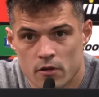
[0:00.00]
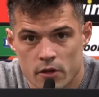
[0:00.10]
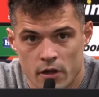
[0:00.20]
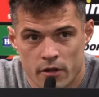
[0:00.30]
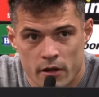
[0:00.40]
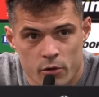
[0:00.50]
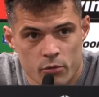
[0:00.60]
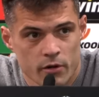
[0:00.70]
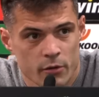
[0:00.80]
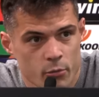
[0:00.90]
Yeah, hello,
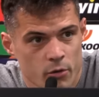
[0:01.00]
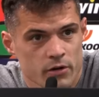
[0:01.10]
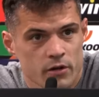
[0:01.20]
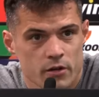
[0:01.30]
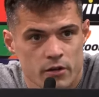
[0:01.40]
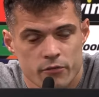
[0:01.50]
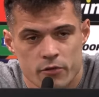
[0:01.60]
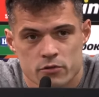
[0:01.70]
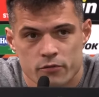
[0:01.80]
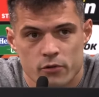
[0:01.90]
everyone.
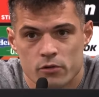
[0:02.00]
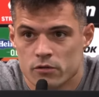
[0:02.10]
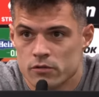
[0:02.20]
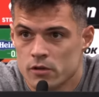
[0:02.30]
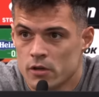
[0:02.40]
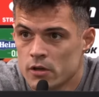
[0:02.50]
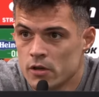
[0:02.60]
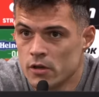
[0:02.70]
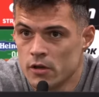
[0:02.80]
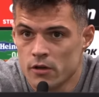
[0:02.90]
First of all,
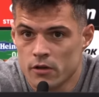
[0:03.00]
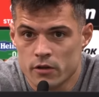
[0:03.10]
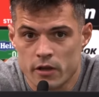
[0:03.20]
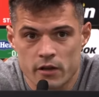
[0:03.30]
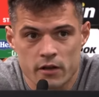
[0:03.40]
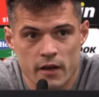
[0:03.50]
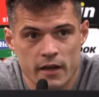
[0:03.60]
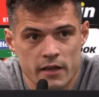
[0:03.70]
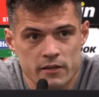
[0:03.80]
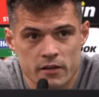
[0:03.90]
yeah, I
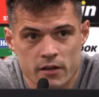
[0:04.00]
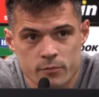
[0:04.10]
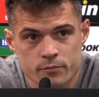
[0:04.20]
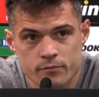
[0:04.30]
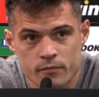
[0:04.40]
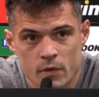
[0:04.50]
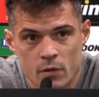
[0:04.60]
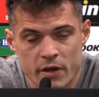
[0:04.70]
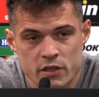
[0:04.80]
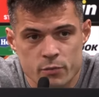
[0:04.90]
had
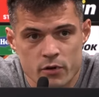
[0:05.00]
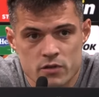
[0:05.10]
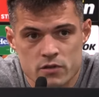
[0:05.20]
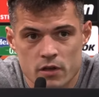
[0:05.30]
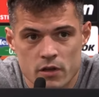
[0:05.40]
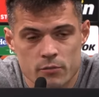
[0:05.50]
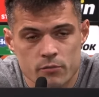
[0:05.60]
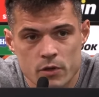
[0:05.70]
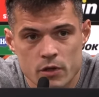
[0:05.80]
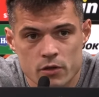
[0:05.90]
my experience
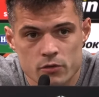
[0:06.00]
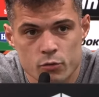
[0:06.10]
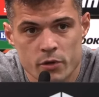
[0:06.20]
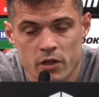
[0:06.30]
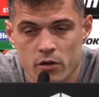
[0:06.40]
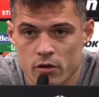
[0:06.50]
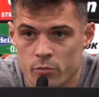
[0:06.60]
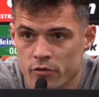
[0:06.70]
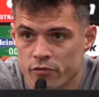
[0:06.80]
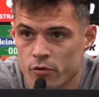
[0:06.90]
to be here
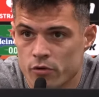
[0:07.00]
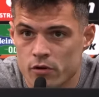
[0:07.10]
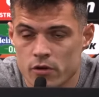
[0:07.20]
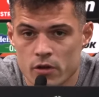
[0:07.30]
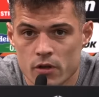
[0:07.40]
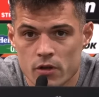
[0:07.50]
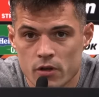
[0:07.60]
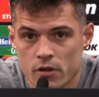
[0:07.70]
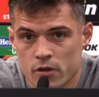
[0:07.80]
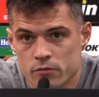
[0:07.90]
before.
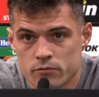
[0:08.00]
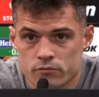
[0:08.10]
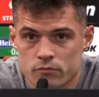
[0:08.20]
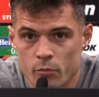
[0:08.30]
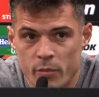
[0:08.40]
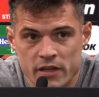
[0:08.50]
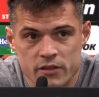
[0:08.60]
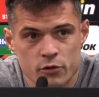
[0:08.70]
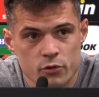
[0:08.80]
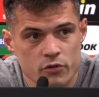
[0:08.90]
Bad
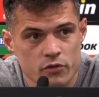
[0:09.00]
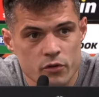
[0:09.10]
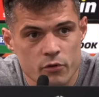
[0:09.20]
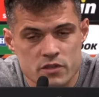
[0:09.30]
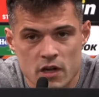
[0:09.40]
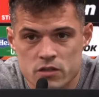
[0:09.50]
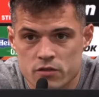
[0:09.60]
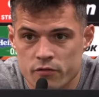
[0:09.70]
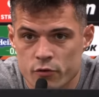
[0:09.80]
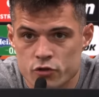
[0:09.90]
and good results
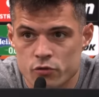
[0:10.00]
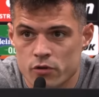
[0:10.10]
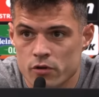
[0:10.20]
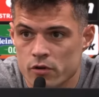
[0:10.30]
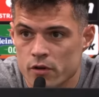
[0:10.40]
for sure.